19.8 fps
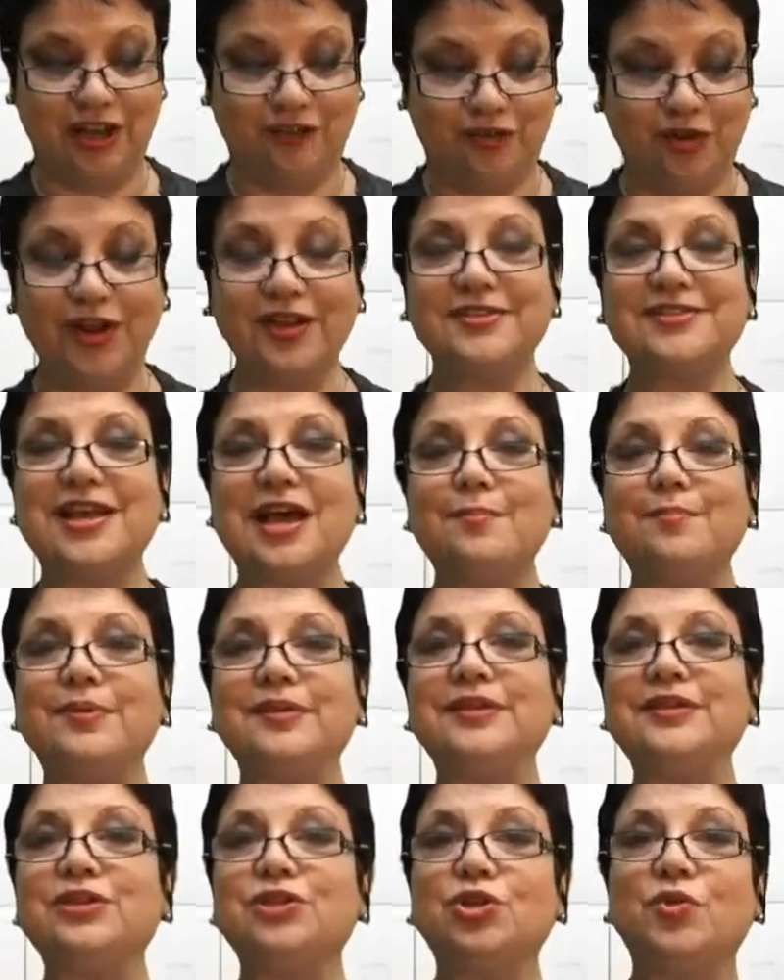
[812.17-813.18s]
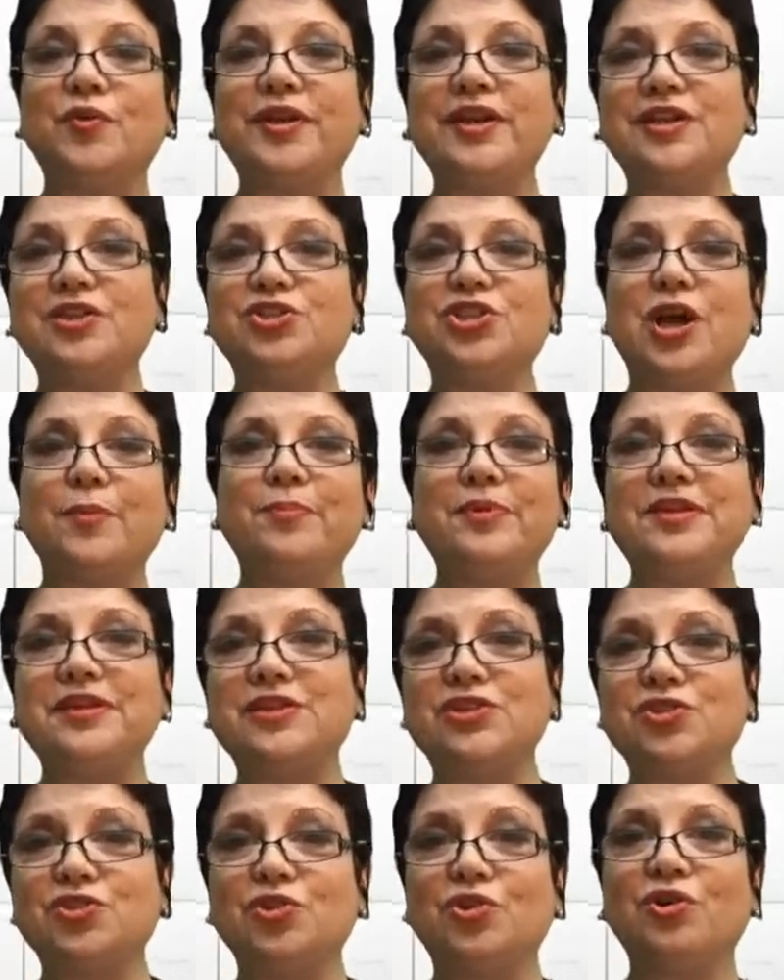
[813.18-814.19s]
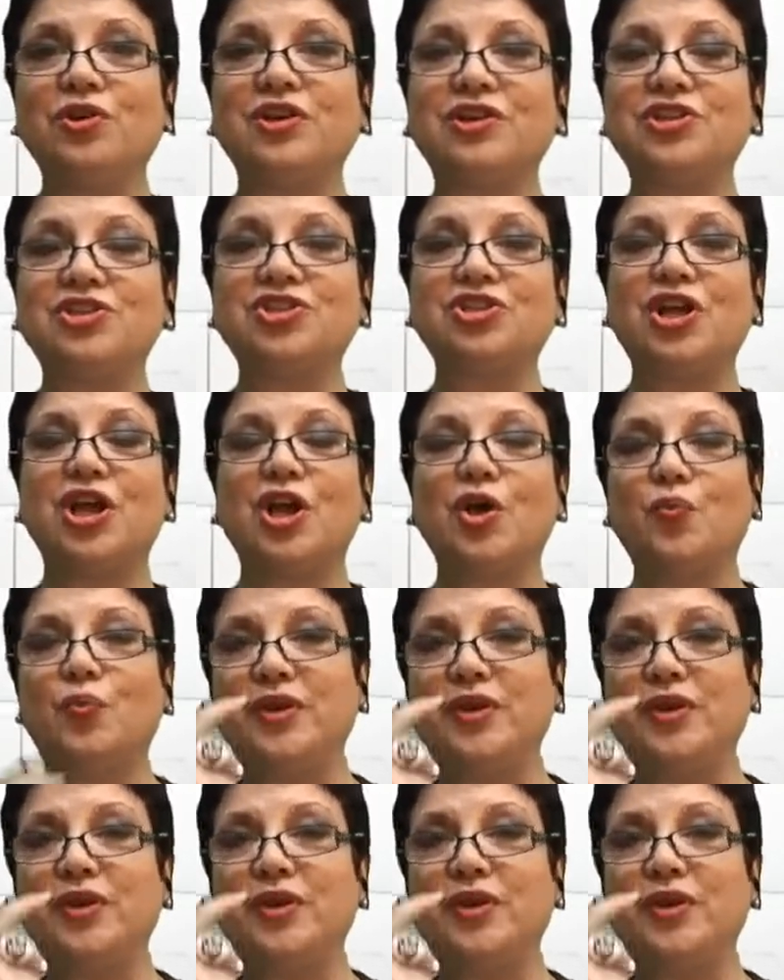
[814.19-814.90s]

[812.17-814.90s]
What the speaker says: For example, in Korean, Japanese, Turkish,